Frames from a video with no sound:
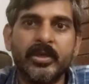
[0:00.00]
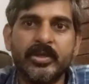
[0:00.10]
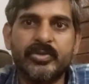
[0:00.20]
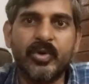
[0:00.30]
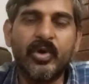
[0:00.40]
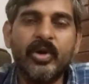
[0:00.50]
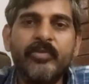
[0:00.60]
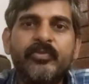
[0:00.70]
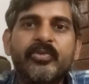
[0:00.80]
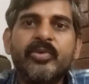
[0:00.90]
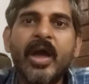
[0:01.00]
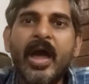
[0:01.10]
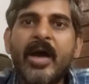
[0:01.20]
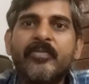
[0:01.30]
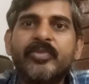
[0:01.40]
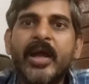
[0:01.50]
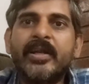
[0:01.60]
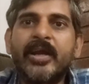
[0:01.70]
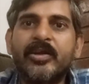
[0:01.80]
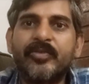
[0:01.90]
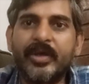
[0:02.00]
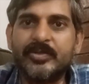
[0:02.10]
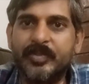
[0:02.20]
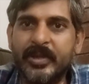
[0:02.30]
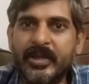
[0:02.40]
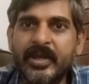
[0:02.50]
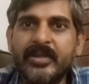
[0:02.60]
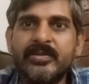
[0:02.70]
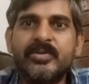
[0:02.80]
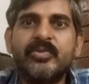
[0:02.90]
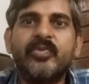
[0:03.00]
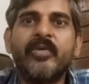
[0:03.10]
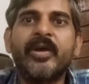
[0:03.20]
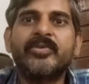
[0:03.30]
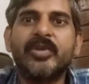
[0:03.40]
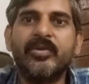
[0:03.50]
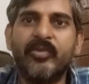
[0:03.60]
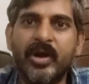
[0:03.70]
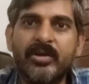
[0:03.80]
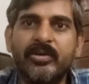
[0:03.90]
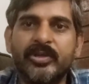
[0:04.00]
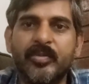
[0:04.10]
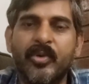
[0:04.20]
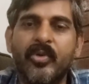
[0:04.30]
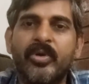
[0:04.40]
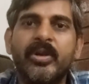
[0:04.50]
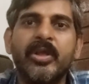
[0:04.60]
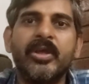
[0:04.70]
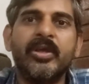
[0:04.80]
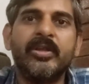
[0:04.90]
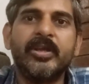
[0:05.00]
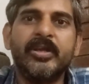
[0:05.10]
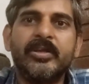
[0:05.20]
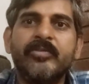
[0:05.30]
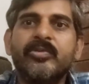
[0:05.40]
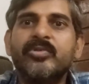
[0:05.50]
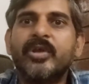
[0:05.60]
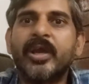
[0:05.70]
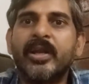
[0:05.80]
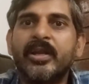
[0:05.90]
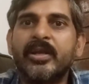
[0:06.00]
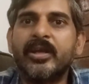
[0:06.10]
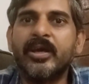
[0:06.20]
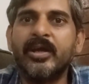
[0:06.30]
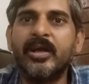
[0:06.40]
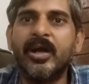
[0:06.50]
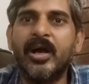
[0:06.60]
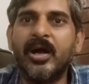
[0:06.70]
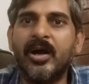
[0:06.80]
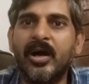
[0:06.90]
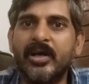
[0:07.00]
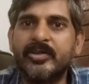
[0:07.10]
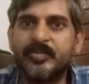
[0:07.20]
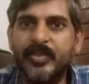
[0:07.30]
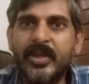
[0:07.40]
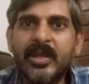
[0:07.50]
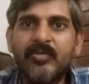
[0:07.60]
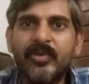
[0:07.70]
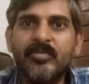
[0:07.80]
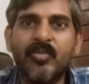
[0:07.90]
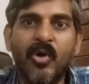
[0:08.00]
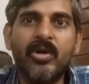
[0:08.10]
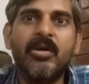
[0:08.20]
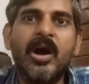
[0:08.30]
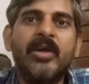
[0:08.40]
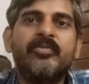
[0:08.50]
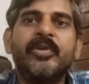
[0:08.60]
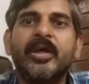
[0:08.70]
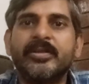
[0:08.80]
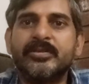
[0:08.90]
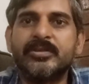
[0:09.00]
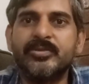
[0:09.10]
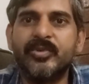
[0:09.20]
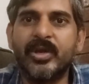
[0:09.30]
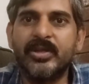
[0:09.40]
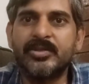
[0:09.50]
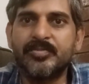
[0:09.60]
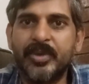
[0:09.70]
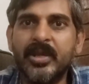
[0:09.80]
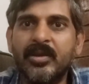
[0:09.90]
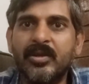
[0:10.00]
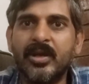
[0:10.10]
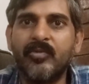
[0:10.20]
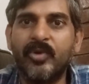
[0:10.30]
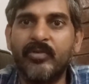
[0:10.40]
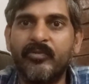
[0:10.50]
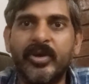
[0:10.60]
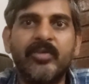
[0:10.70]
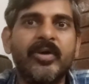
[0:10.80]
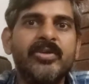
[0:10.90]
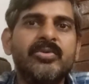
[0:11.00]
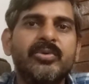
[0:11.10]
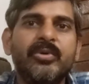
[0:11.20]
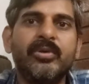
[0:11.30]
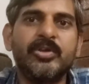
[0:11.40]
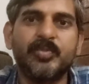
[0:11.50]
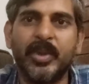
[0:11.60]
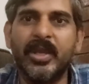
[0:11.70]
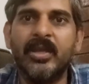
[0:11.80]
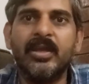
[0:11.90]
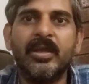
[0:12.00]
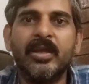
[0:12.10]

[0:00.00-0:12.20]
So if you have that kind of experience, if you have actually worked on the board, in the interview you can speak with more confidence. You can speak whatever you speak